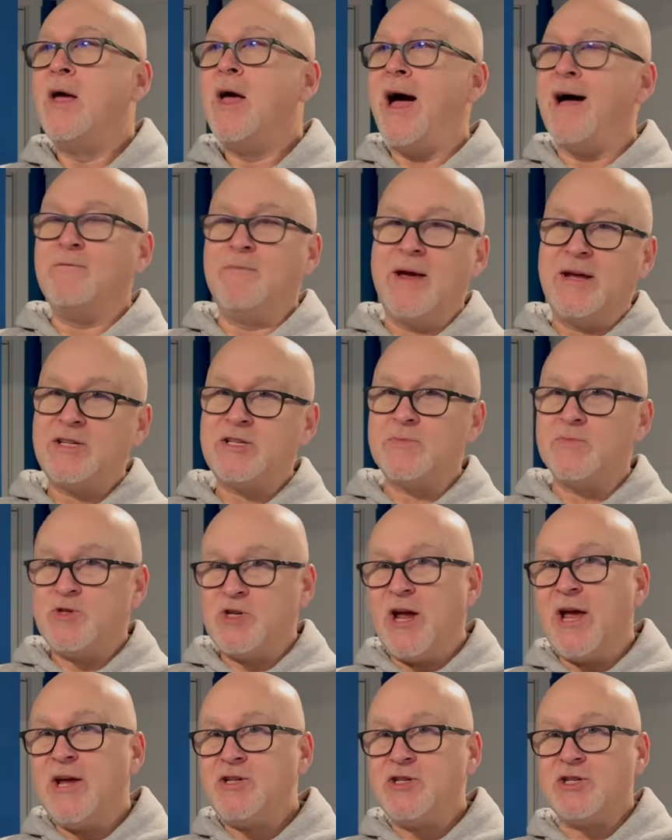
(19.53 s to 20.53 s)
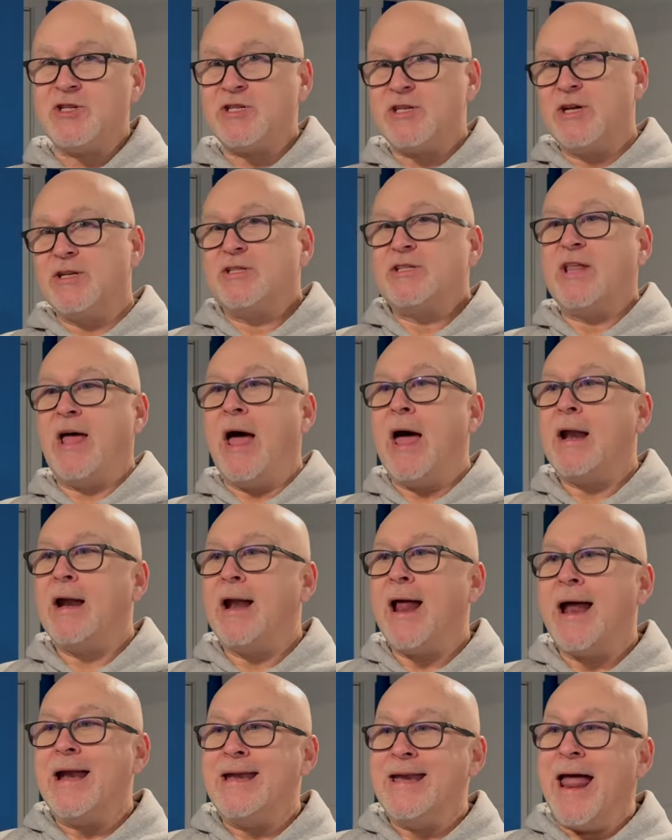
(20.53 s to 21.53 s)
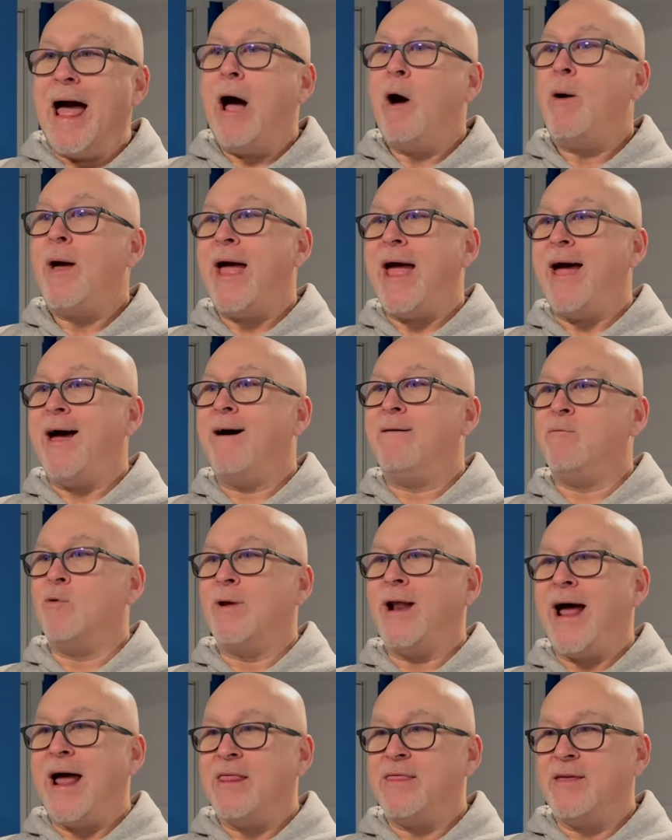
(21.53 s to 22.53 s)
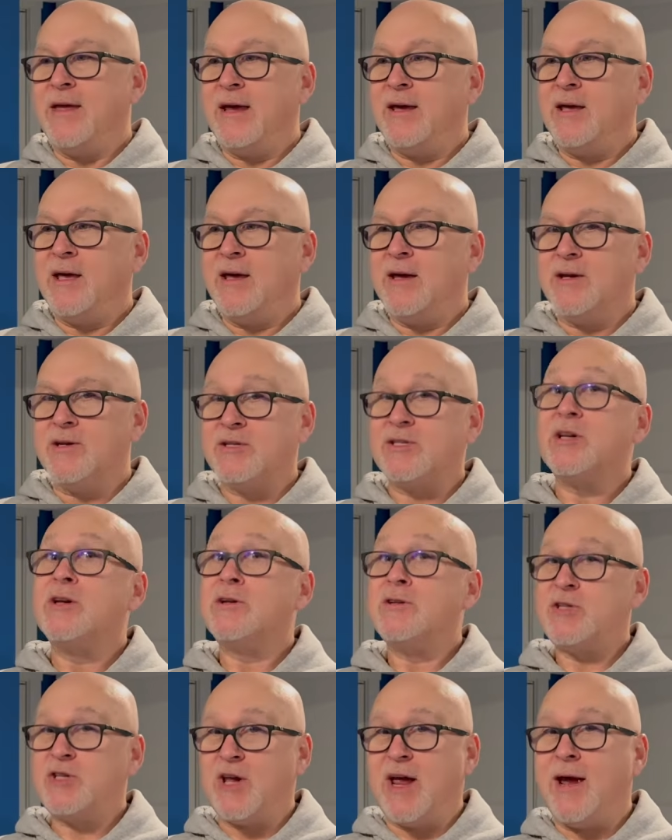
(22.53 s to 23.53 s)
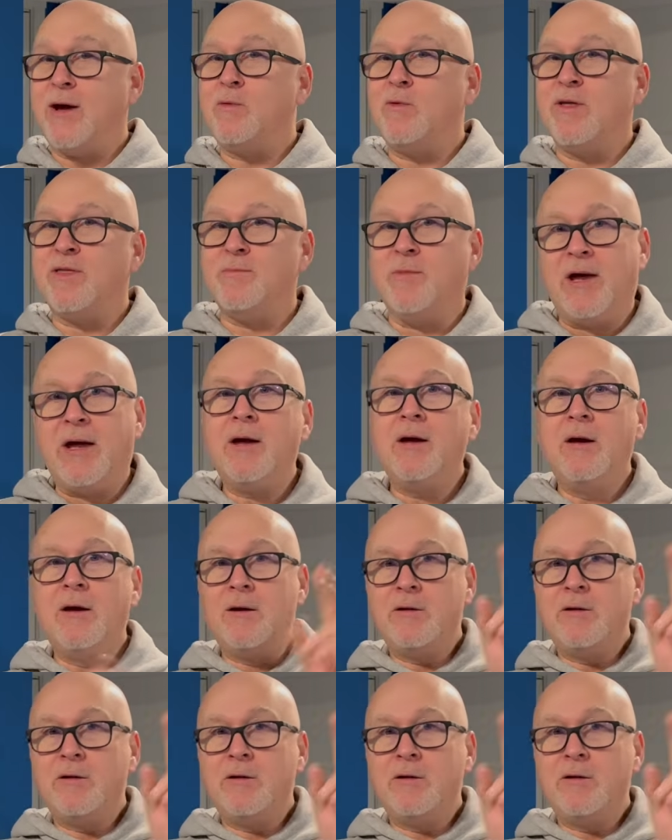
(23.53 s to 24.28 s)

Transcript: I've made some changes since then, and I now have what I think is, say it with me,